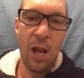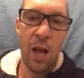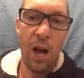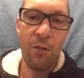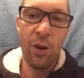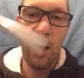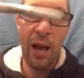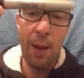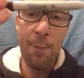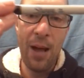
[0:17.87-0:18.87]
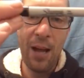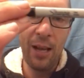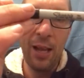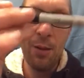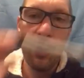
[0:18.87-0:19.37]
I've got a
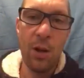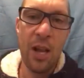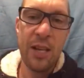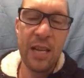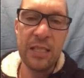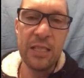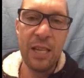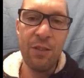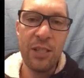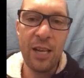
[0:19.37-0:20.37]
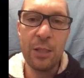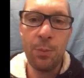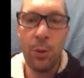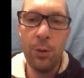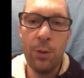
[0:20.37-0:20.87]
marker. Now instead of a tennis
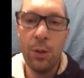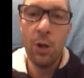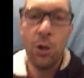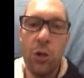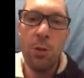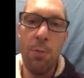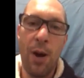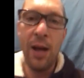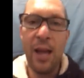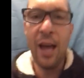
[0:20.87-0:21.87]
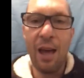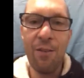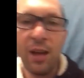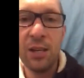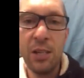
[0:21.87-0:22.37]
ball, you might have
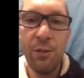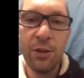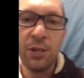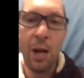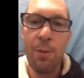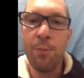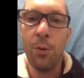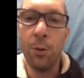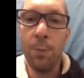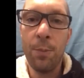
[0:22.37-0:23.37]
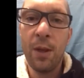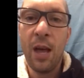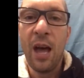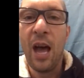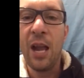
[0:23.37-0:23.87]
a different type of ball.
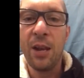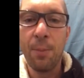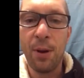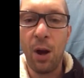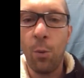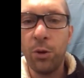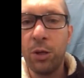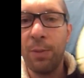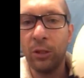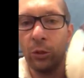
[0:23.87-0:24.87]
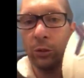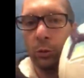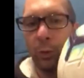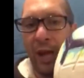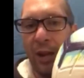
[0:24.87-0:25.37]
But I want you to make sure it's
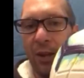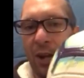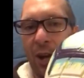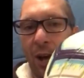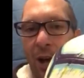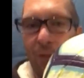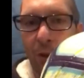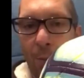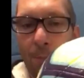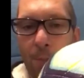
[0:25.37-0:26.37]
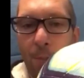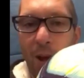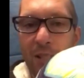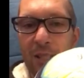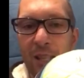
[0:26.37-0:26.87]
round. I've got my
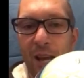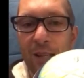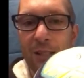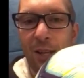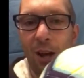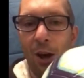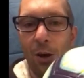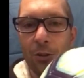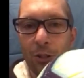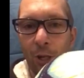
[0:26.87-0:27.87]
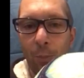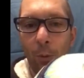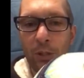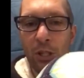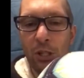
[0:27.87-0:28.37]
son's old soccer ball, which the